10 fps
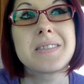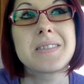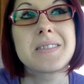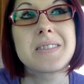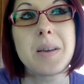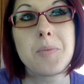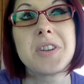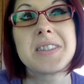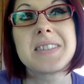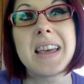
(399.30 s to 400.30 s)

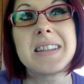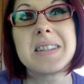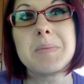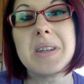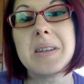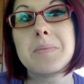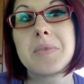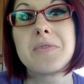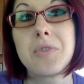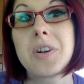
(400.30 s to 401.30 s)
someone said to me
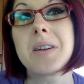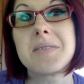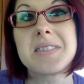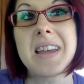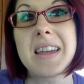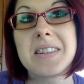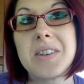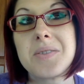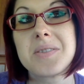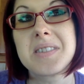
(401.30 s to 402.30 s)
before I was
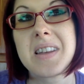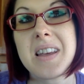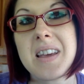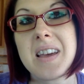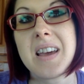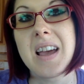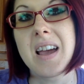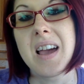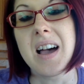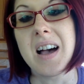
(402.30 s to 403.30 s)
diagnosed,
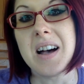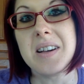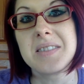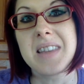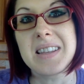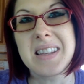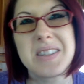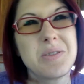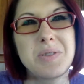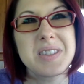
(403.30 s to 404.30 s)
uh, they said,
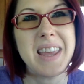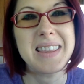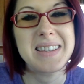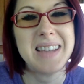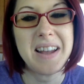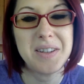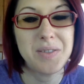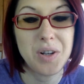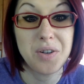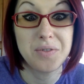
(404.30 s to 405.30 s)
you just like the sound of
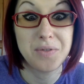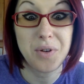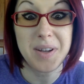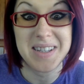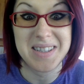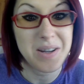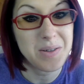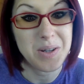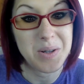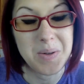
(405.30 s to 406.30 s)
your own voice,
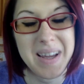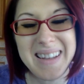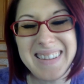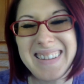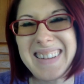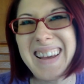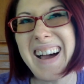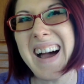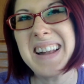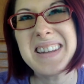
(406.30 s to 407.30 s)
don't you? And
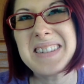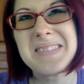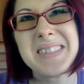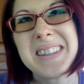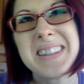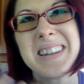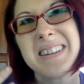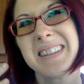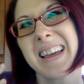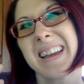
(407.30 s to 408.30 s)
I didn't really
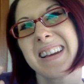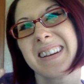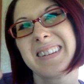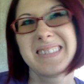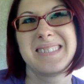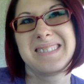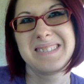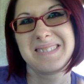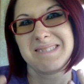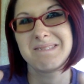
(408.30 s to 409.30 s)
know, like,
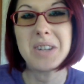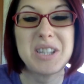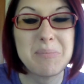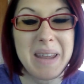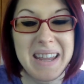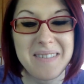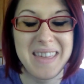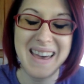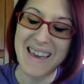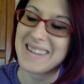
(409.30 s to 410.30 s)
what to make of
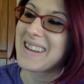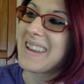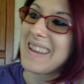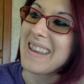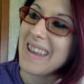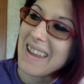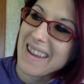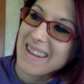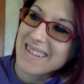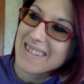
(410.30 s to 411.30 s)
that.
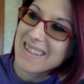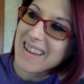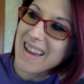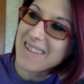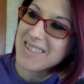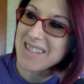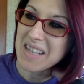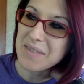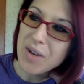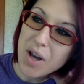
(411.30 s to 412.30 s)
And I was
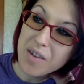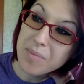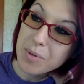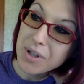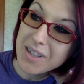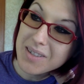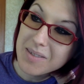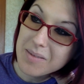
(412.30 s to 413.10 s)
kind of off-put